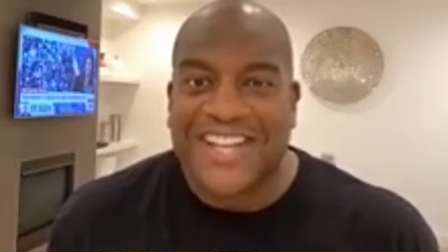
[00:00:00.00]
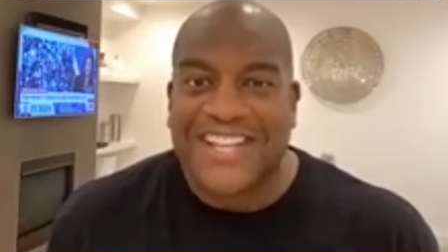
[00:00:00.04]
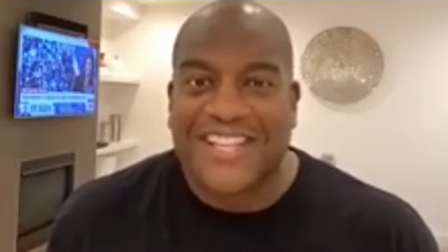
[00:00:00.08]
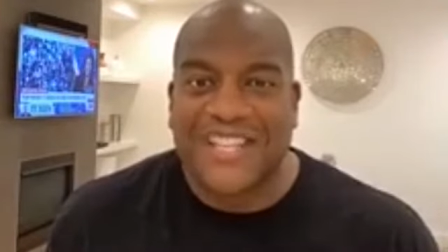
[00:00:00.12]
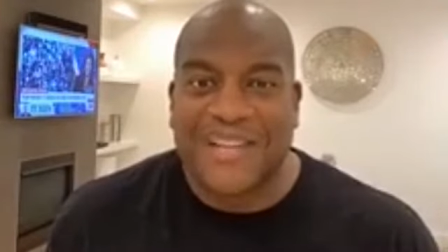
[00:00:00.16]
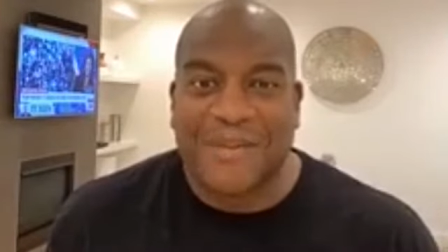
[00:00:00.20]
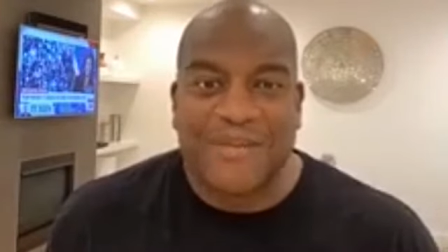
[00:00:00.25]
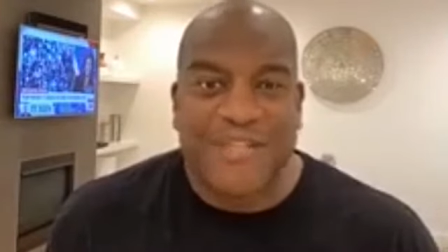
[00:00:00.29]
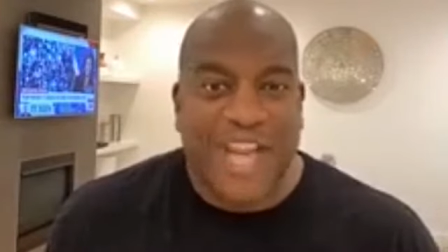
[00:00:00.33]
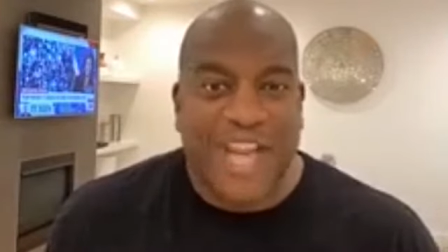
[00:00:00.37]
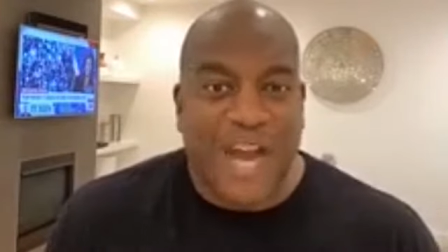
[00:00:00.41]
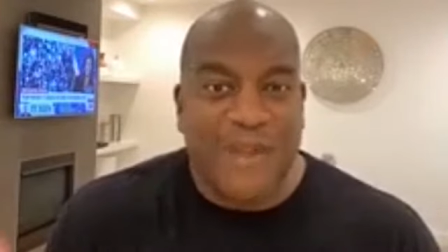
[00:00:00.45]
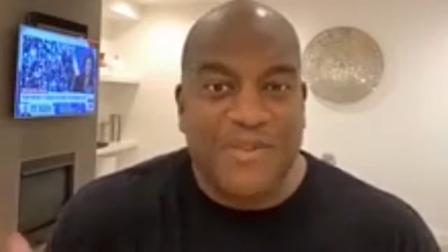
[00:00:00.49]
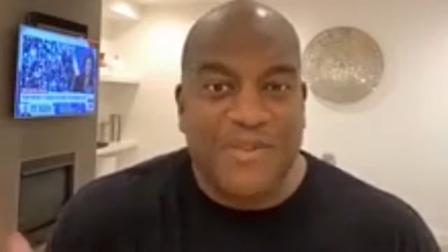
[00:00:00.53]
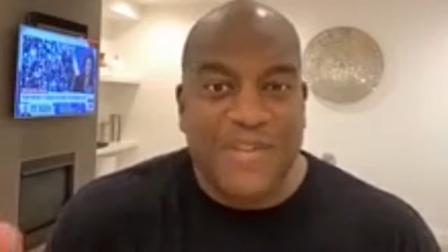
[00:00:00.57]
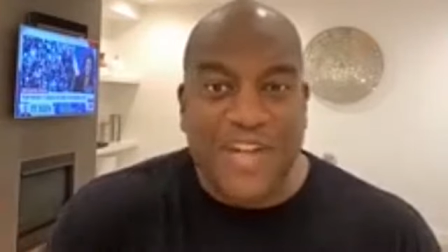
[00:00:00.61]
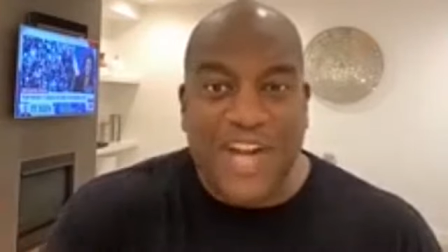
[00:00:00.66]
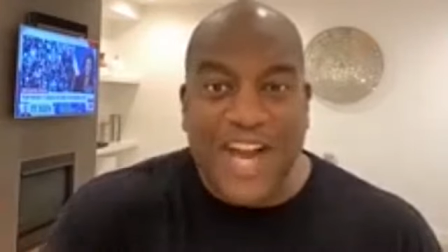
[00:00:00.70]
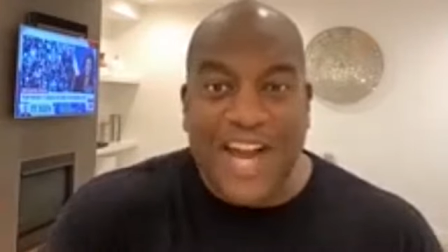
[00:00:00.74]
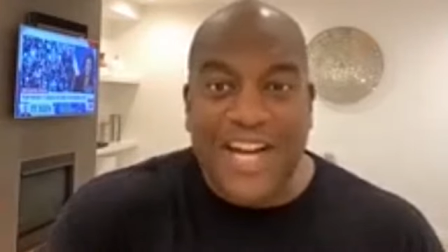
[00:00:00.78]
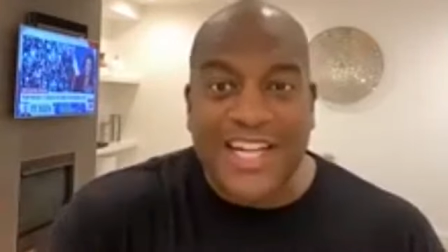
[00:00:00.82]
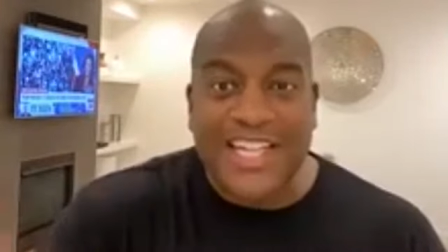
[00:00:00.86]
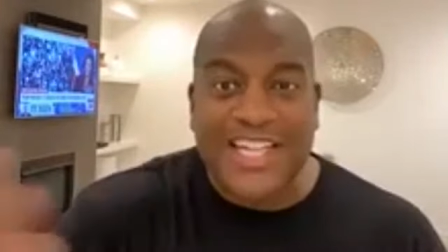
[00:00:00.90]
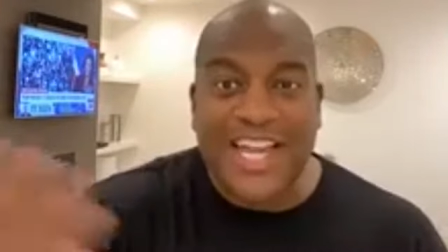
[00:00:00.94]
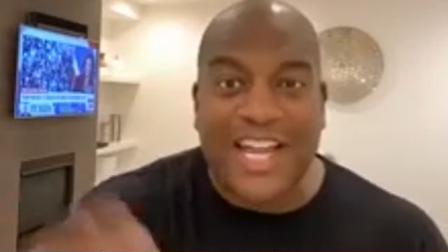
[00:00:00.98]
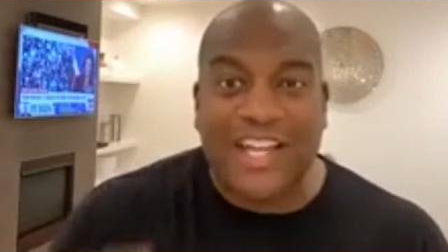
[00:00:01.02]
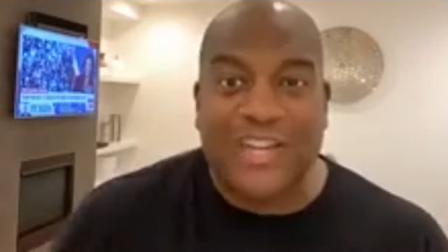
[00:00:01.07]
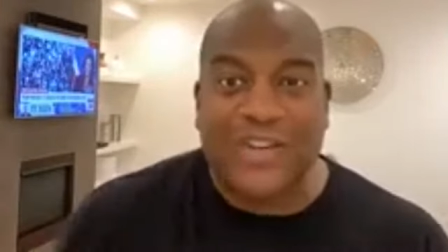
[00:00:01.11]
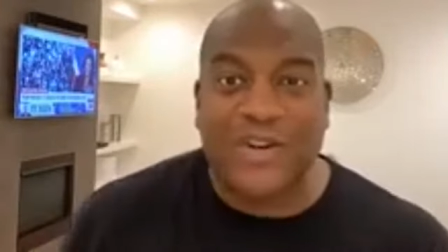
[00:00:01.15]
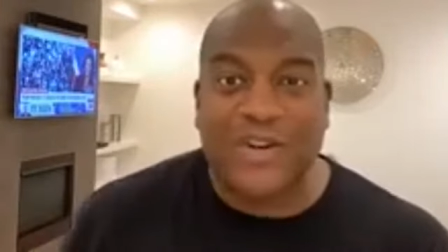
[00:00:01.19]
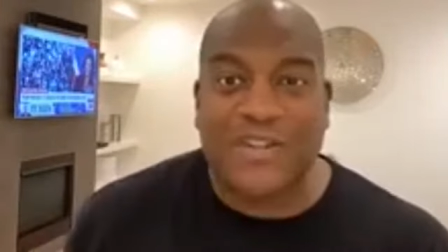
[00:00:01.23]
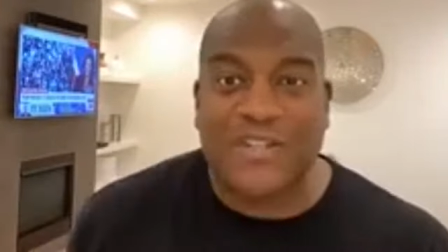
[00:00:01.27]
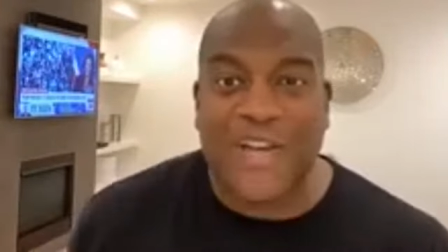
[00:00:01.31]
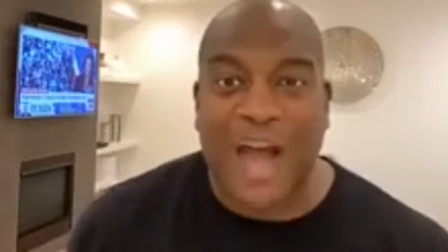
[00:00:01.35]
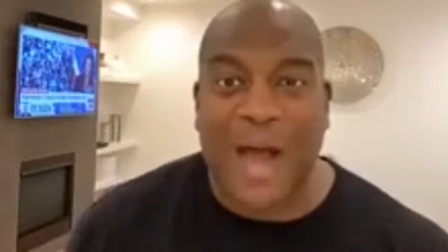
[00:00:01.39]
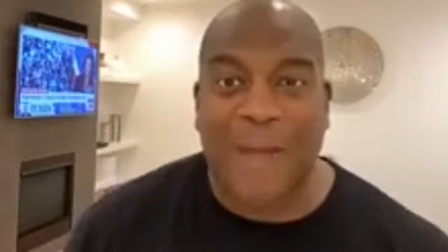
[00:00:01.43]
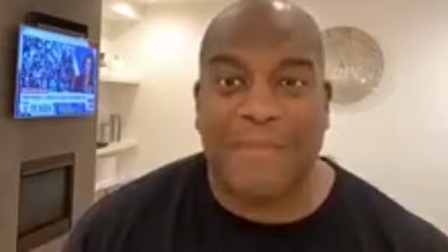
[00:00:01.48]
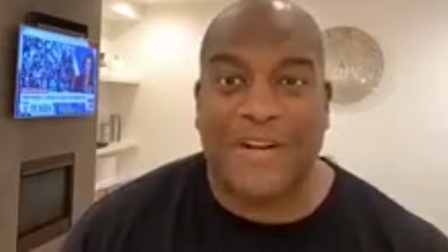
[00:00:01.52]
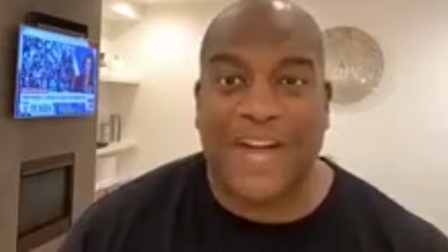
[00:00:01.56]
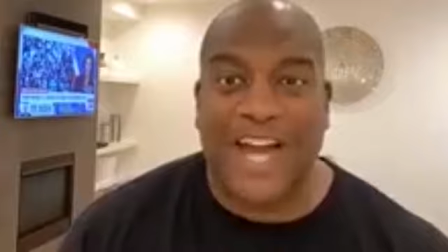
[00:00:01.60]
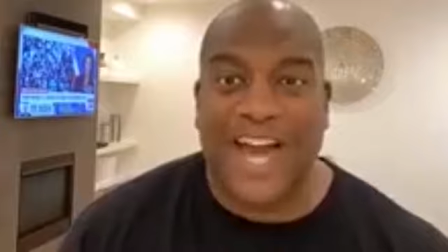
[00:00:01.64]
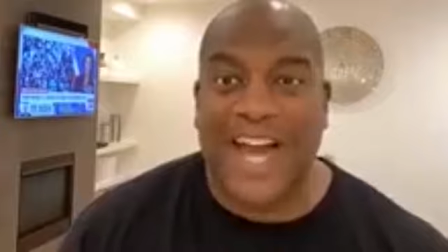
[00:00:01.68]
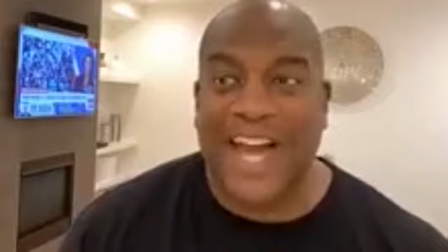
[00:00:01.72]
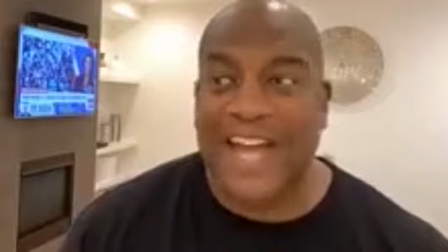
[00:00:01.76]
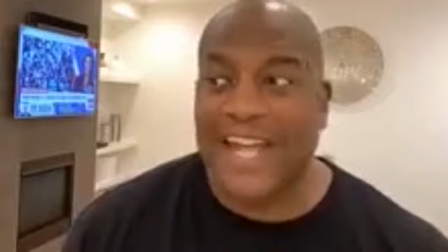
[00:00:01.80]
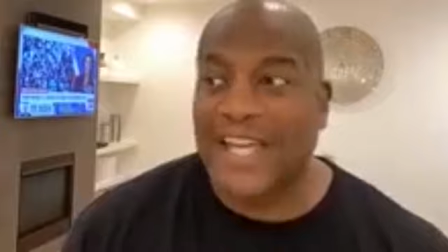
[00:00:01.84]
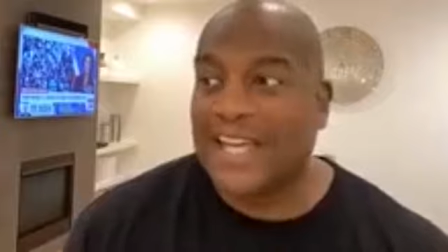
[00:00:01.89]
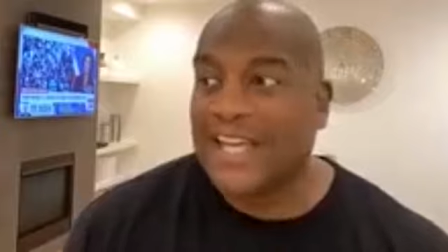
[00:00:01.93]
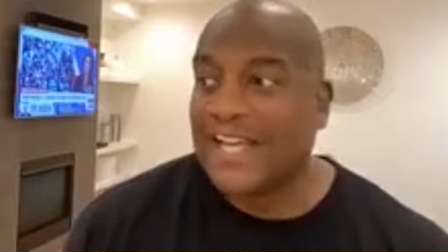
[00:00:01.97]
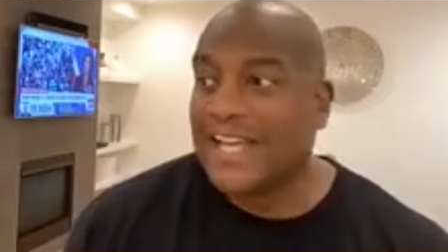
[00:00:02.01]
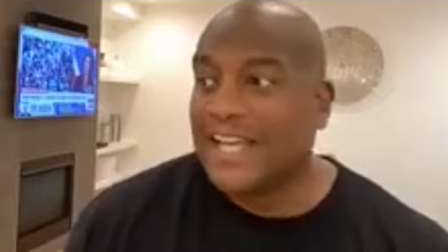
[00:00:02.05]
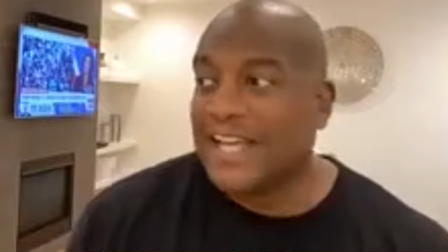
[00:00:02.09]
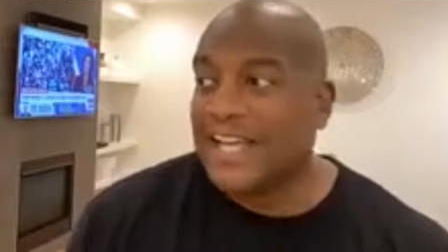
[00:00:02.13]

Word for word: Sometimes you got to take your top guy